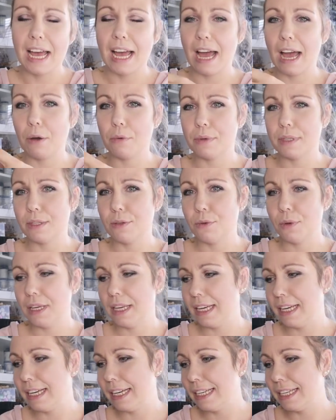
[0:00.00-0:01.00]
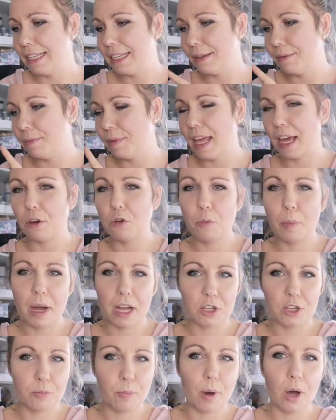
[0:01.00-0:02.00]
I was doing
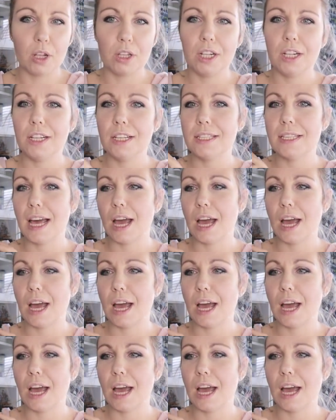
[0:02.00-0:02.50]
decoupage bottles,